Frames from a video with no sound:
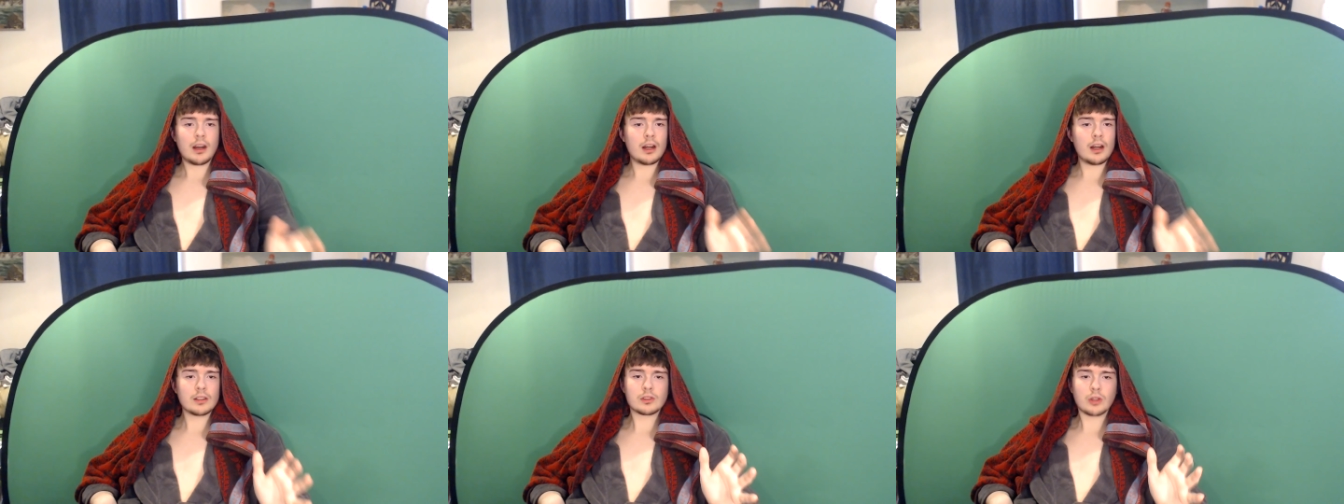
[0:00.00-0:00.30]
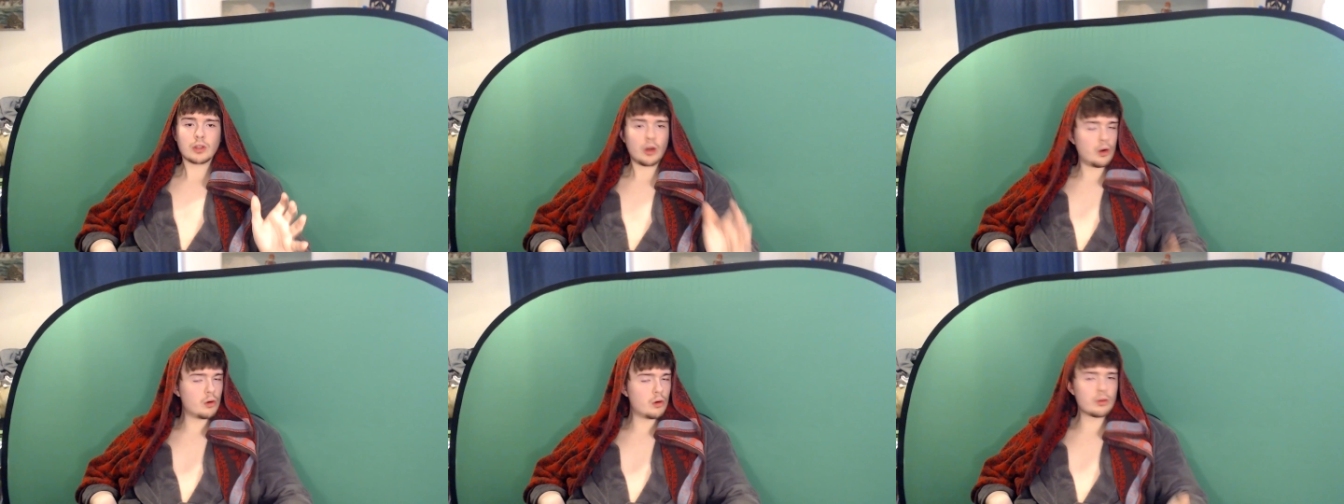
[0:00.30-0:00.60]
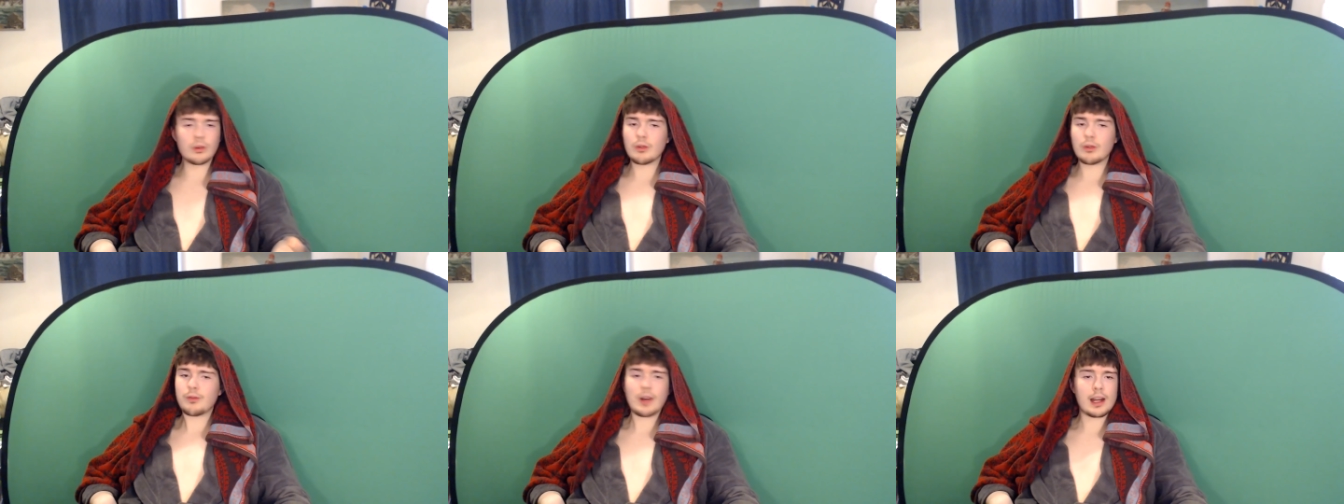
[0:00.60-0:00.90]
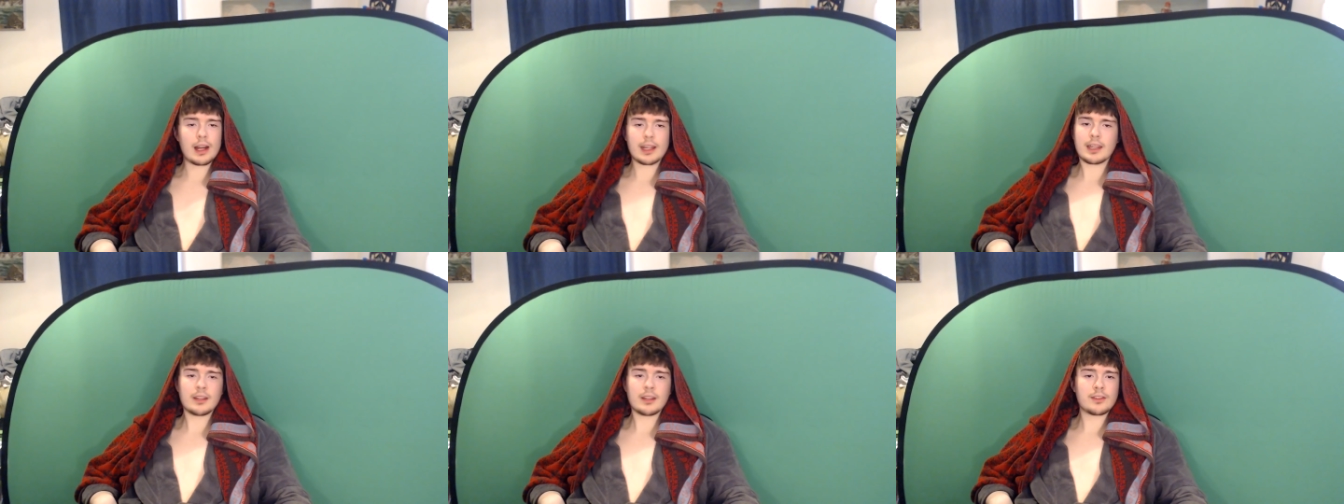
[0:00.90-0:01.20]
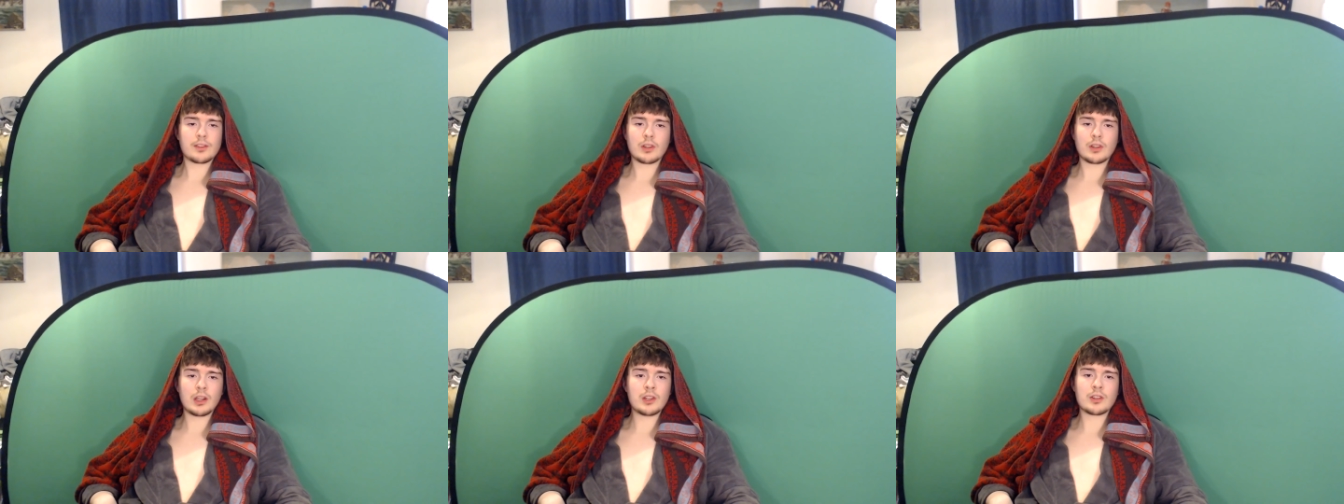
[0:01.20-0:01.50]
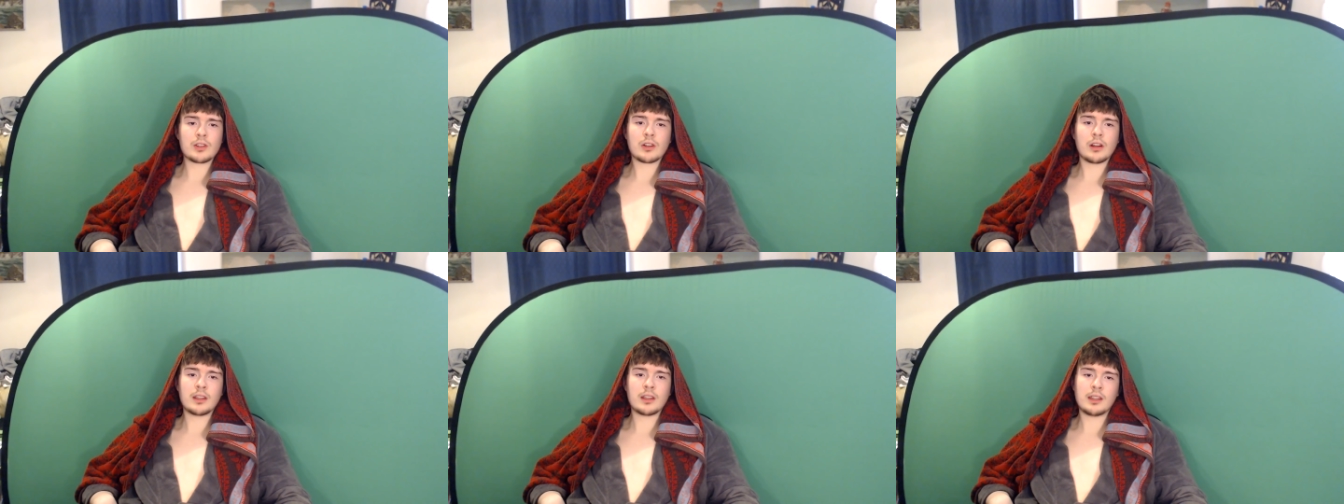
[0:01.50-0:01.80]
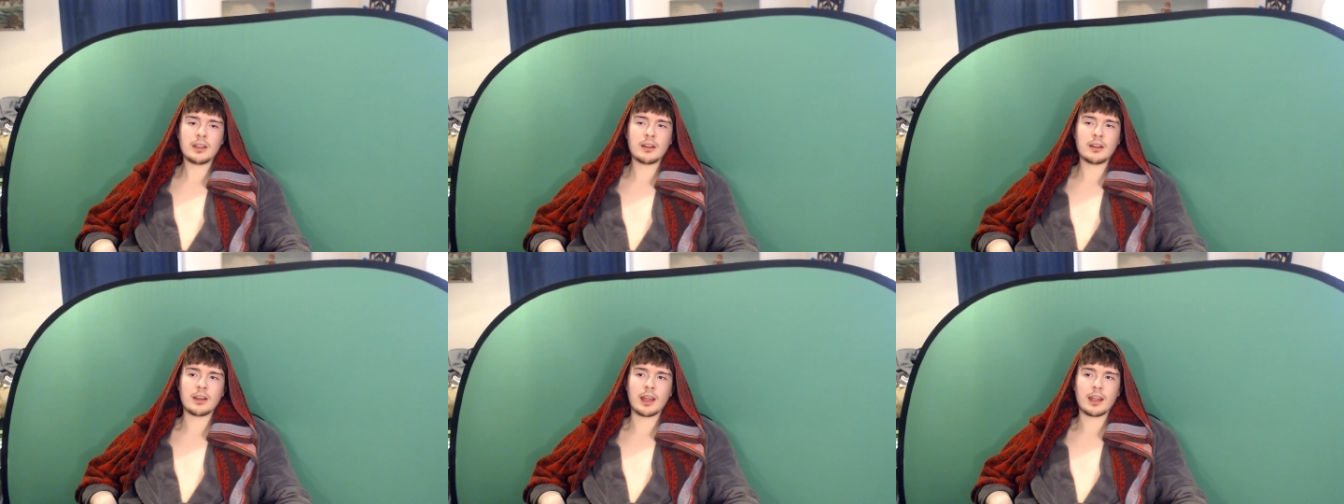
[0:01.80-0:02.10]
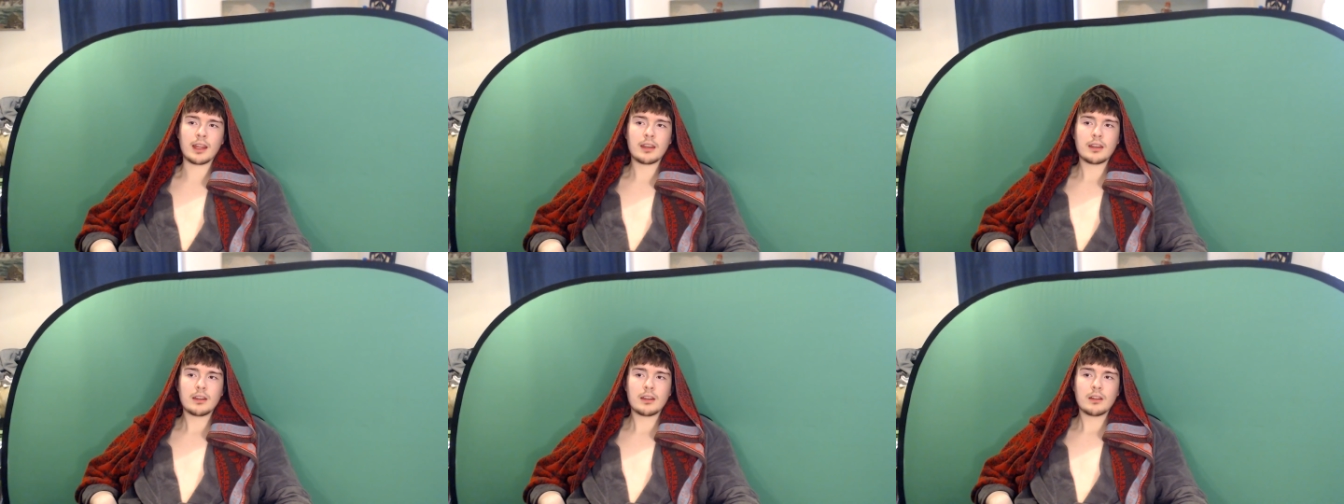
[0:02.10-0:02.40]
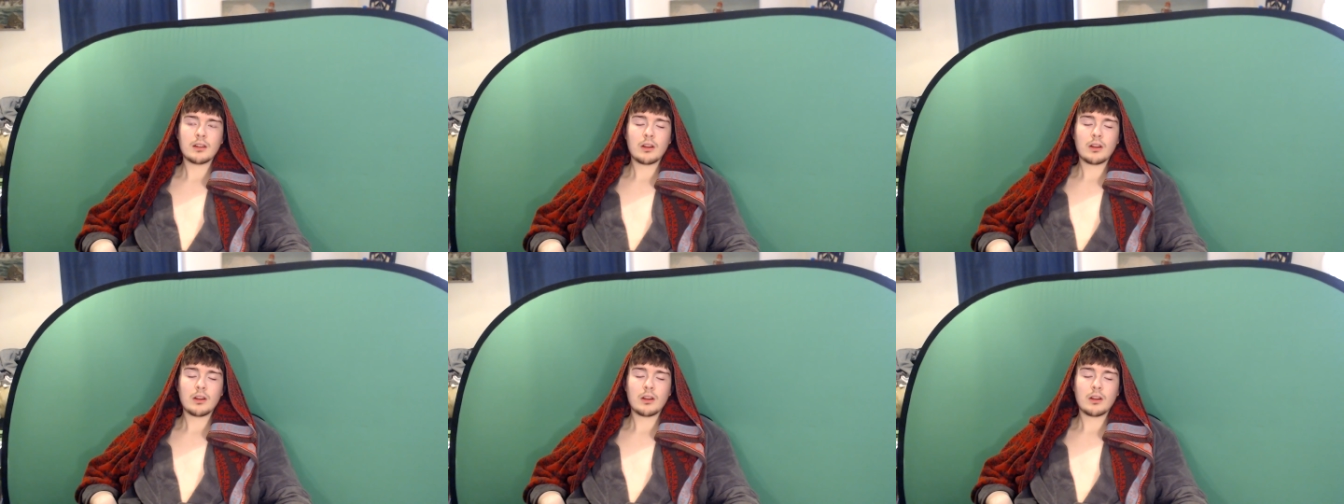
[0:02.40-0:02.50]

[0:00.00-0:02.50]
a total fucking stranger on the internet,